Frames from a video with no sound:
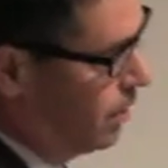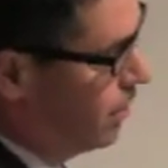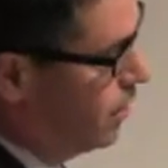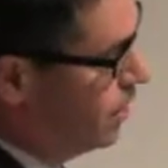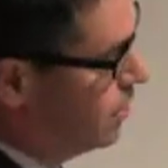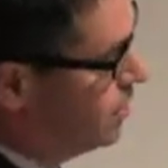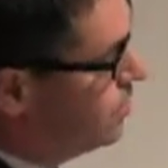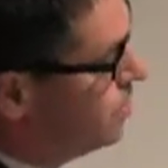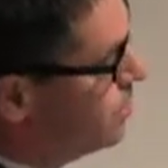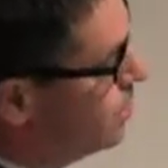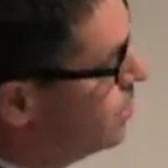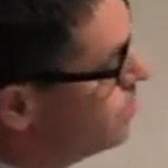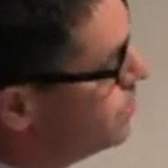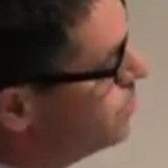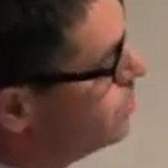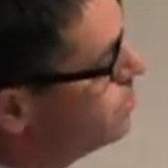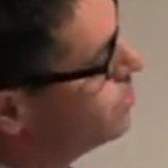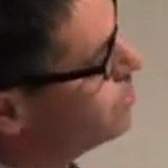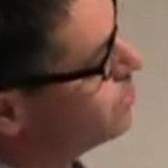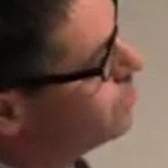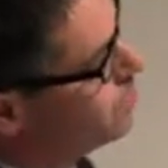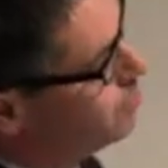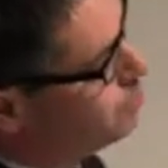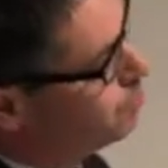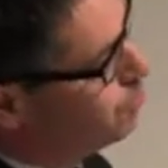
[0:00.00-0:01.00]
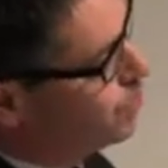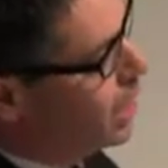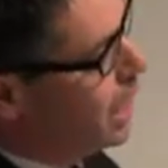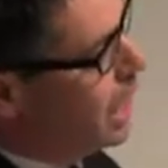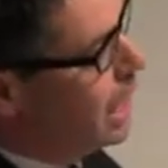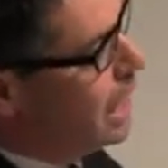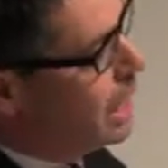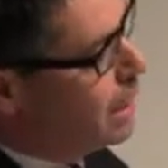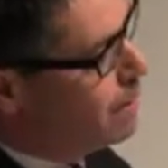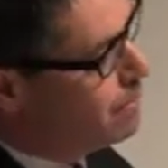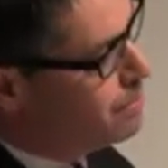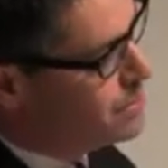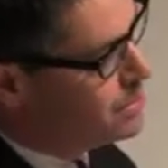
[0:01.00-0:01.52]
This is
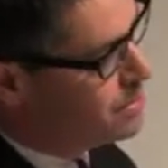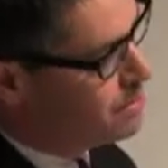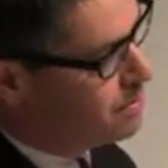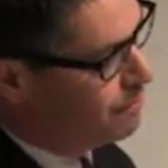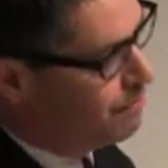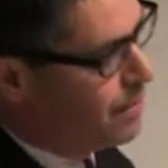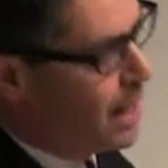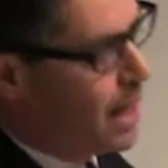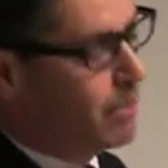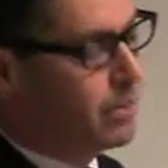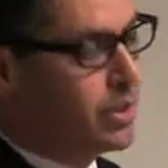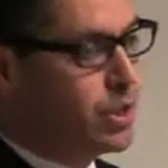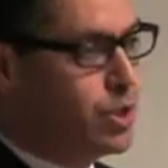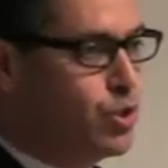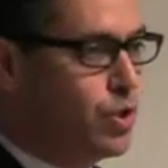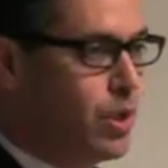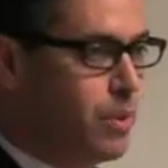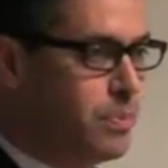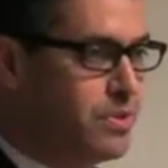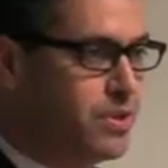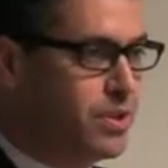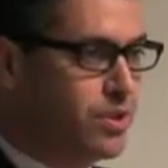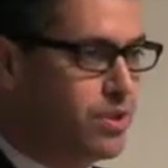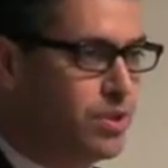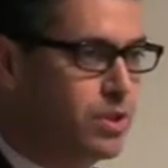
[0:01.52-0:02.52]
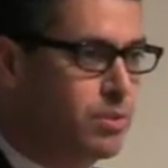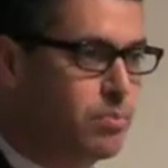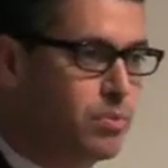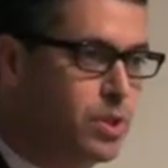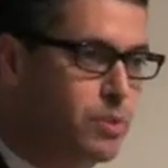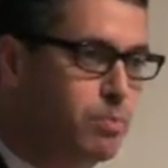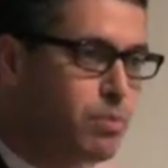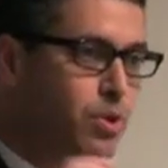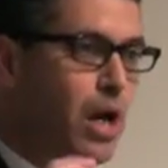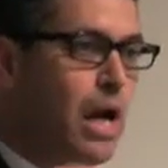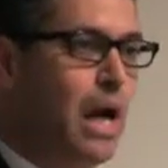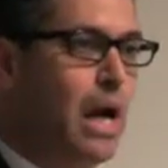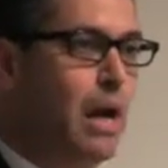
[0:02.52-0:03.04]
perhaps the family drip system
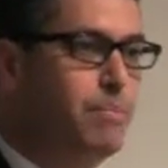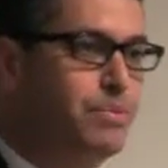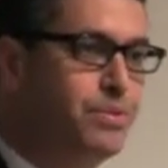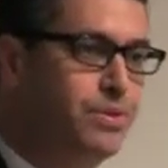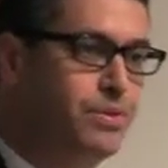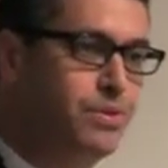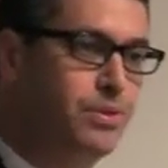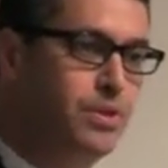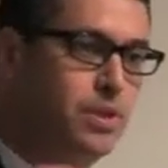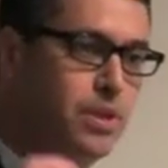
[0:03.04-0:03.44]
is perhaps